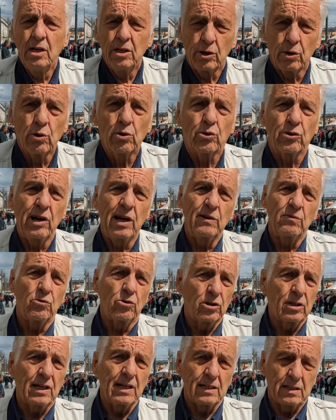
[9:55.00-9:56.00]
Ukraine
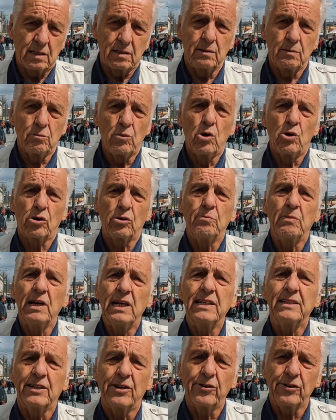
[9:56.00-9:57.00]
would get more
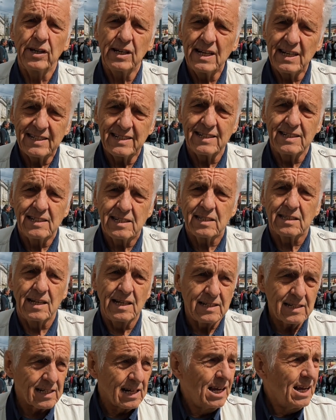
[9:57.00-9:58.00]
military
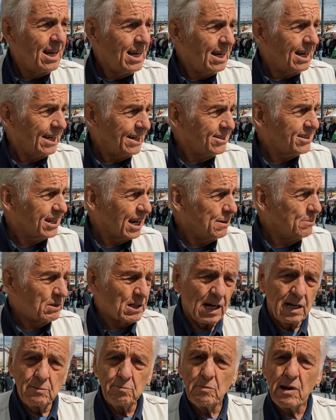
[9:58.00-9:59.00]
assistance. At the same
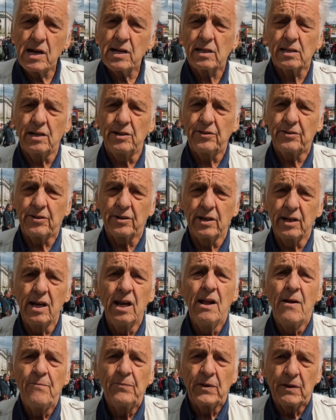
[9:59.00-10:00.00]
time, my country,
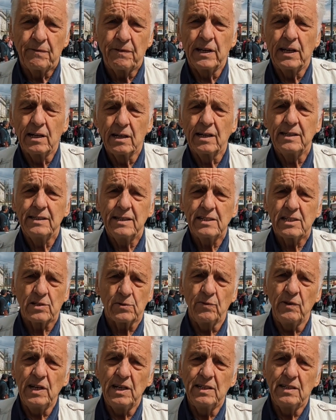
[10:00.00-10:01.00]
Finland and
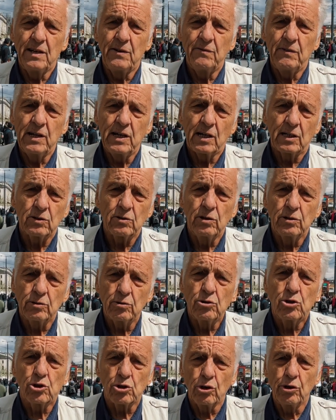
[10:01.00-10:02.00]
Sweden, we are going to
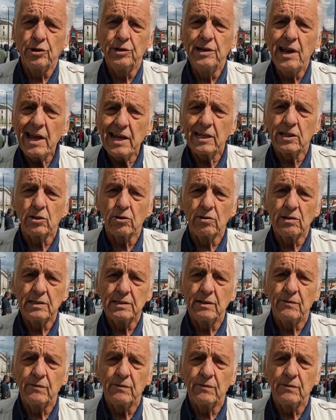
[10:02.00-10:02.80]
join NATO, and